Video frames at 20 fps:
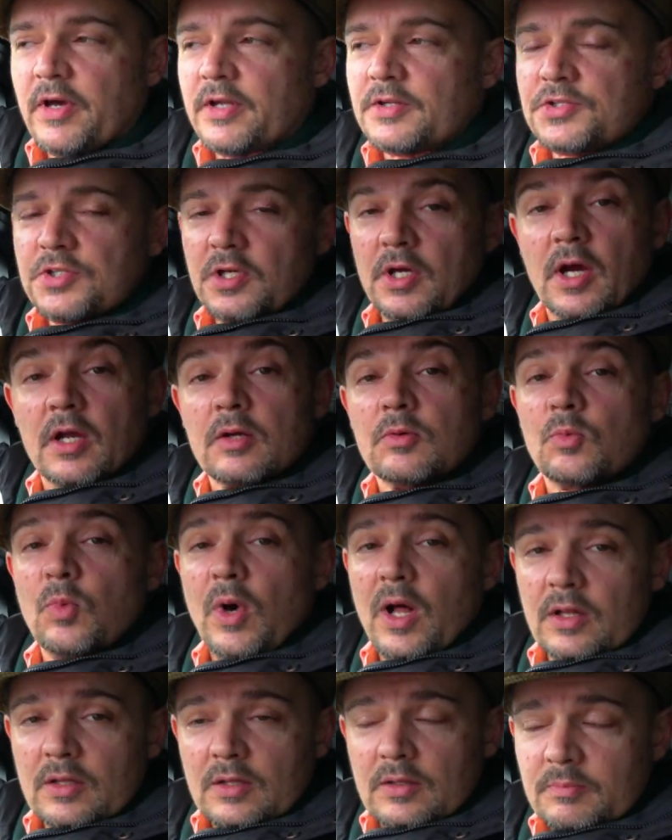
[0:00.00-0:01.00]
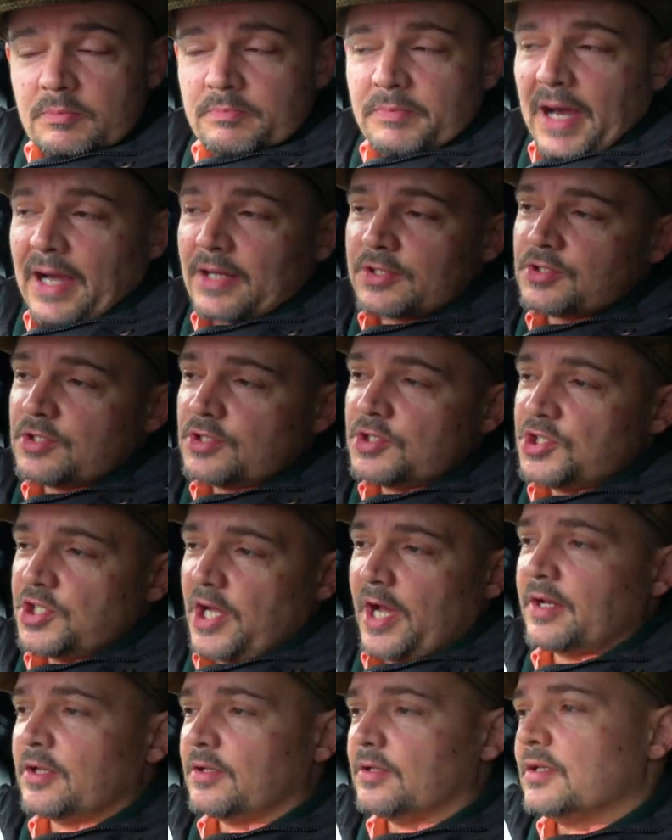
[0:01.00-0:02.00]
Venture and welcome back to the
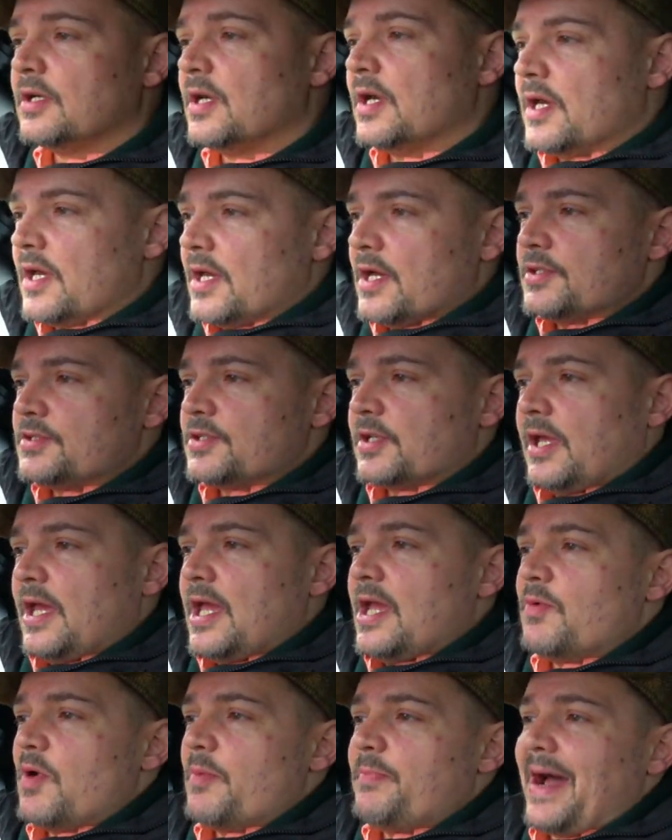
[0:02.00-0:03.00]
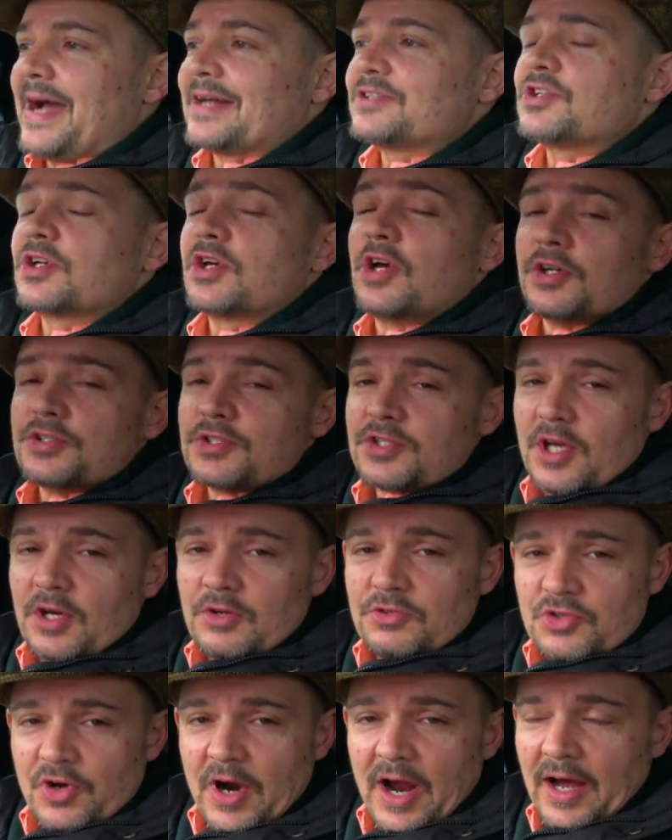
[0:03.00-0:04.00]
channel. Today we're back to
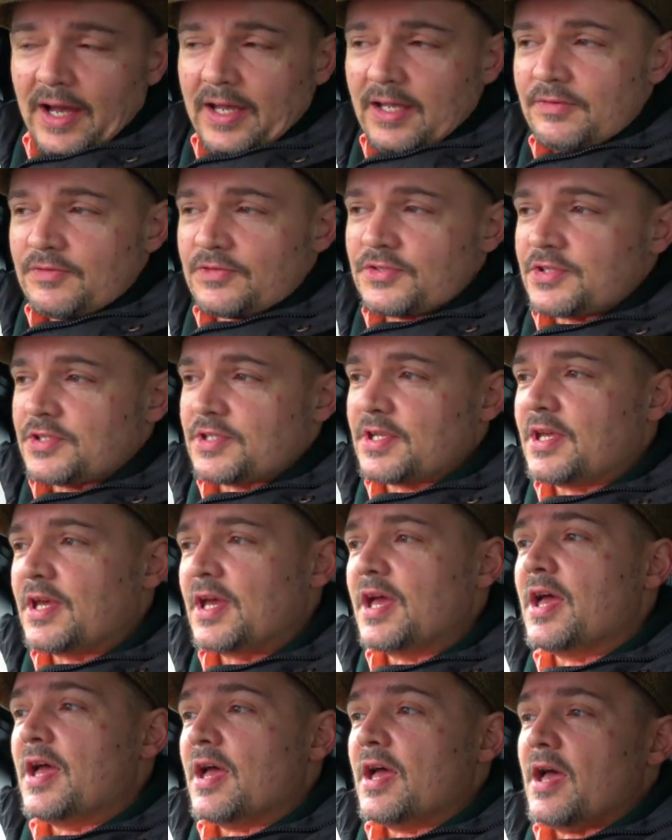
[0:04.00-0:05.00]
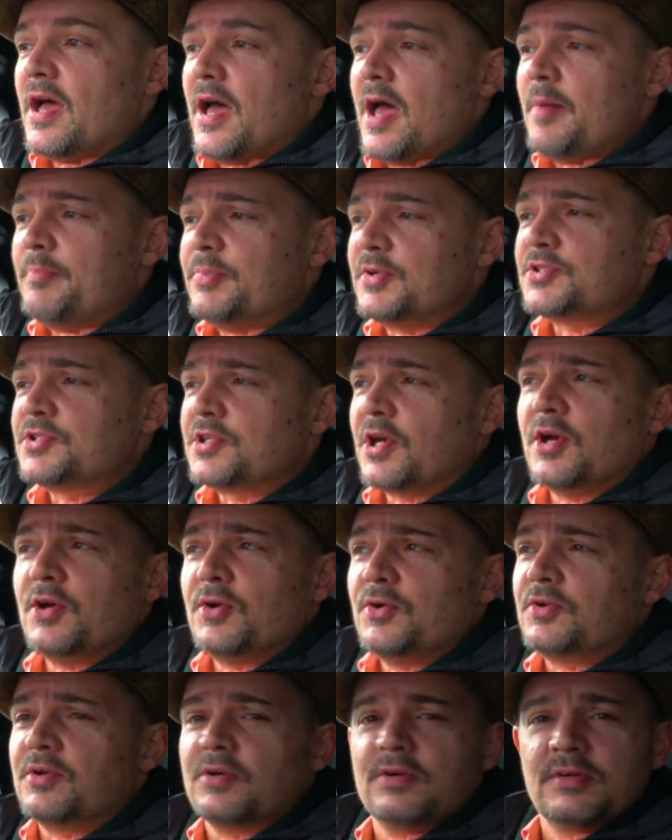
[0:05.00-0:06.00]
Costco Drives,
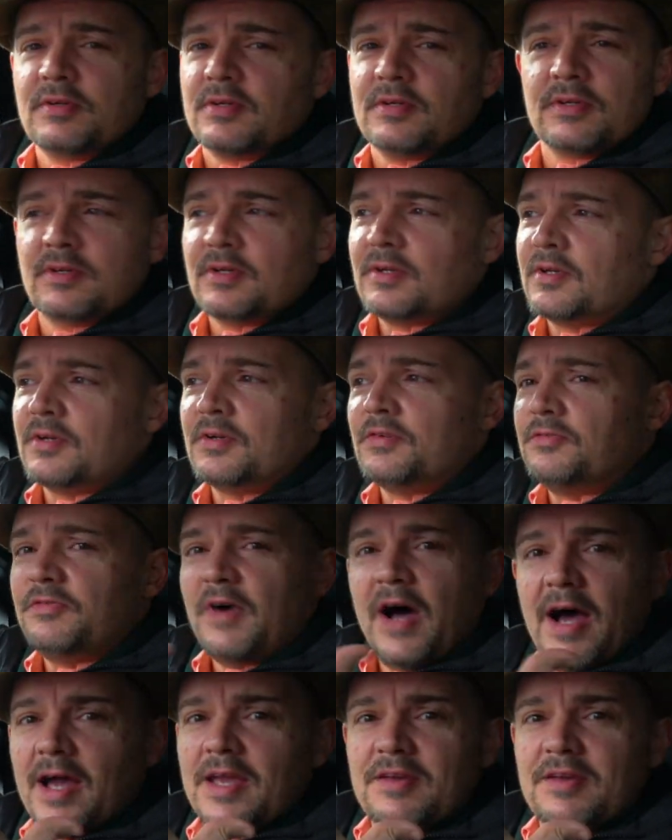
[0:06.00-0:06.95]
episode 5.